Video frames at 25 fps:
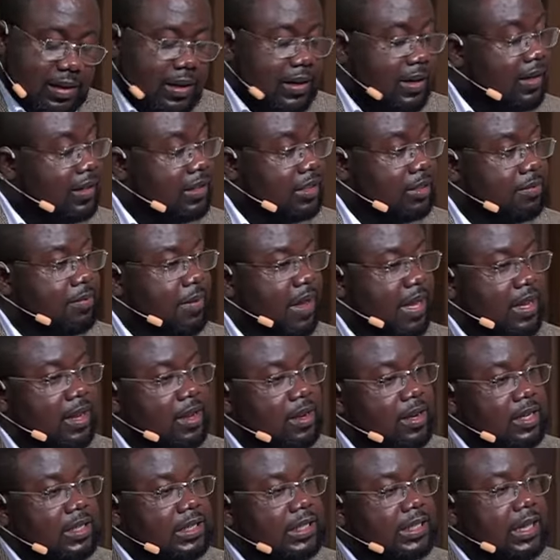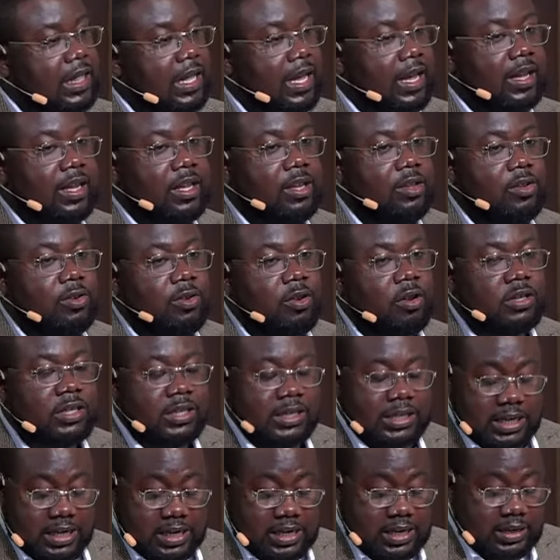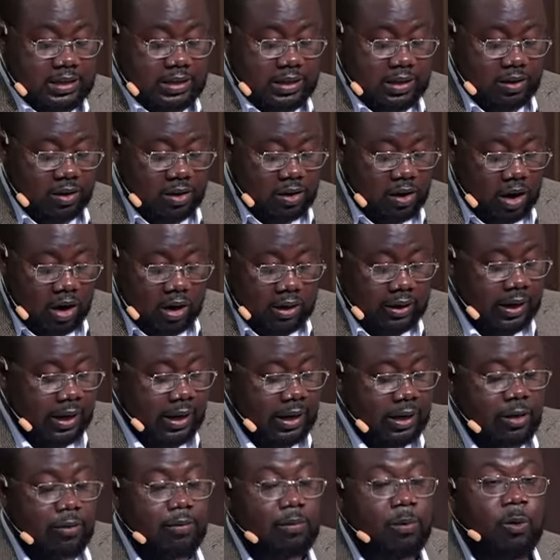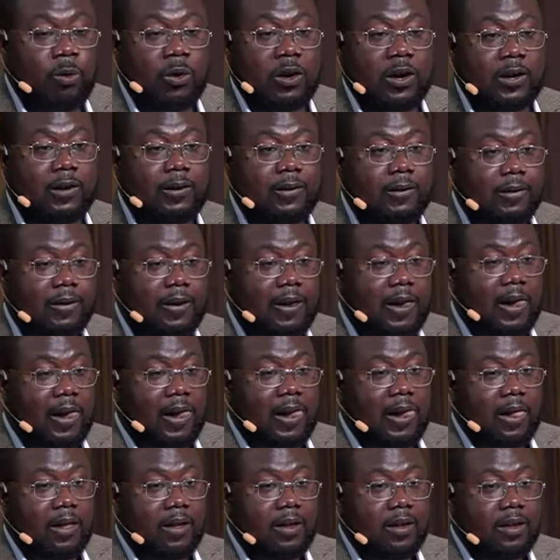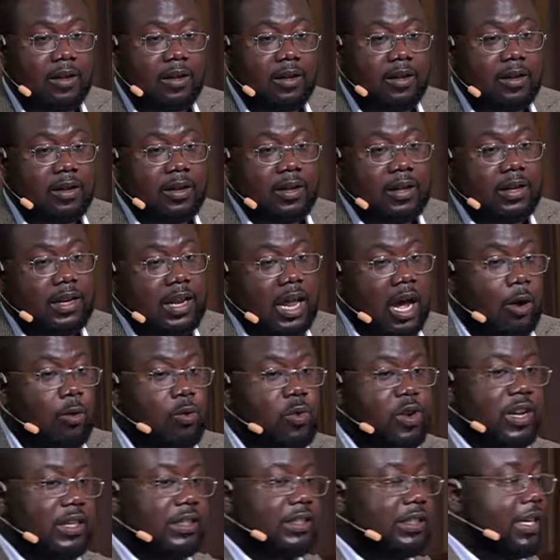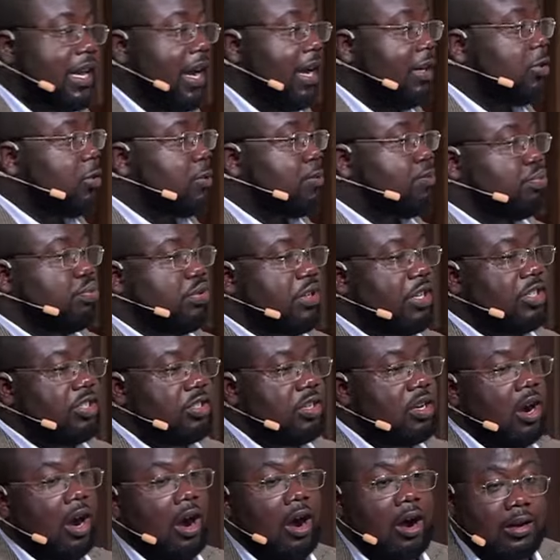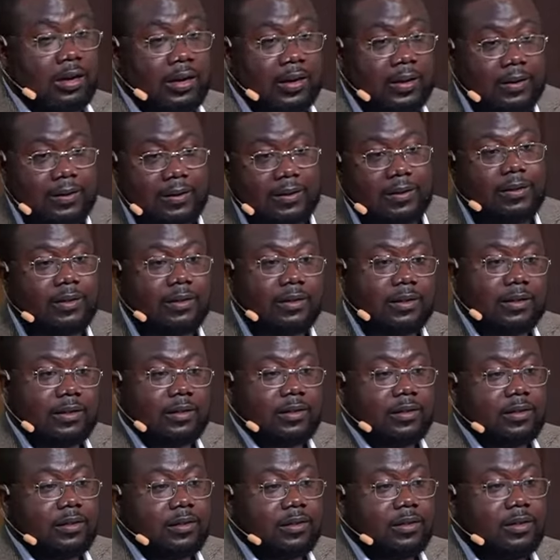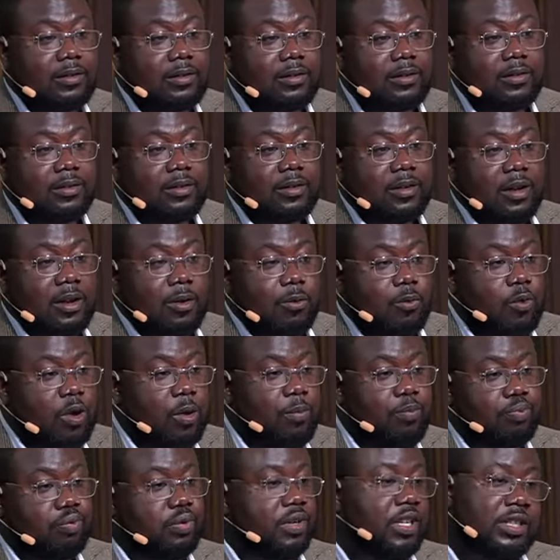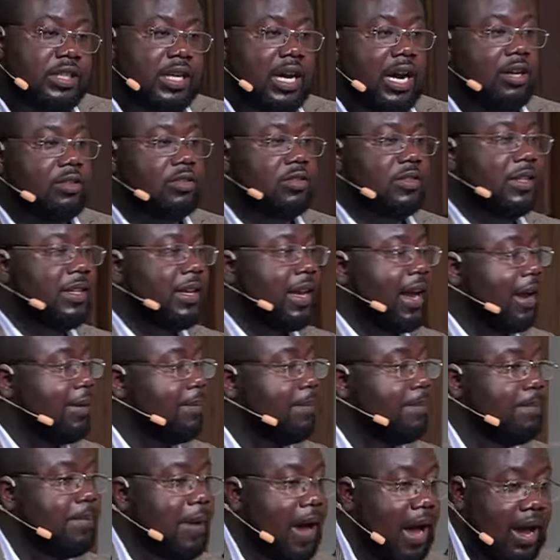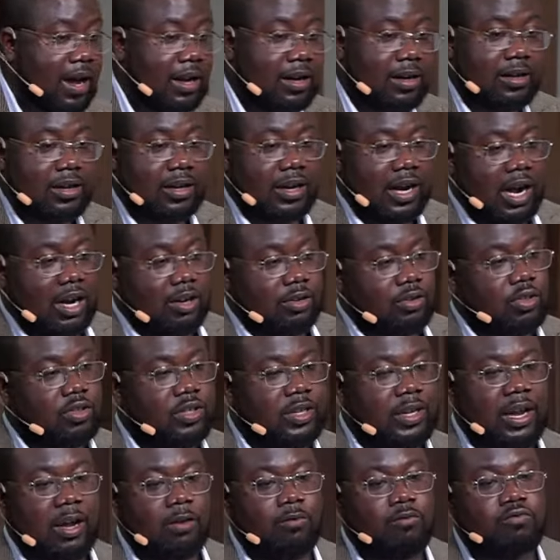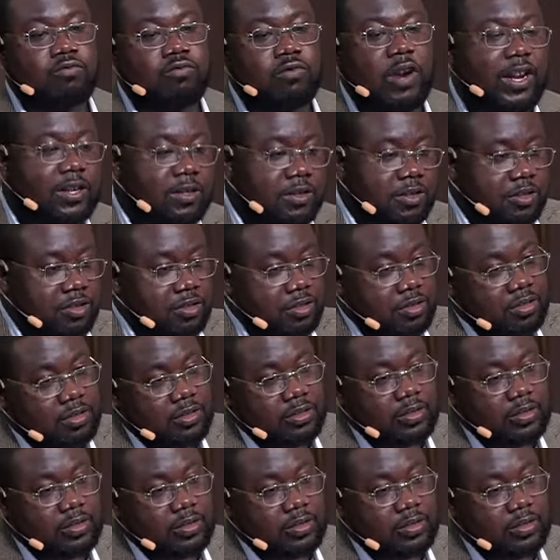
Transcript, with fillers: is making us think you don't need God anymore. Now we are scared to preach God. We preach how to get better, how to get rich,